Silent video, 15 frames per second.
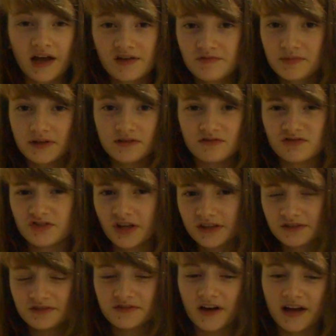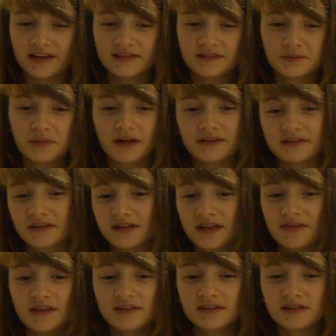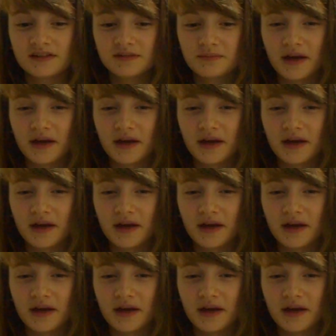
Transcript: But I've been just fine, surprisingly,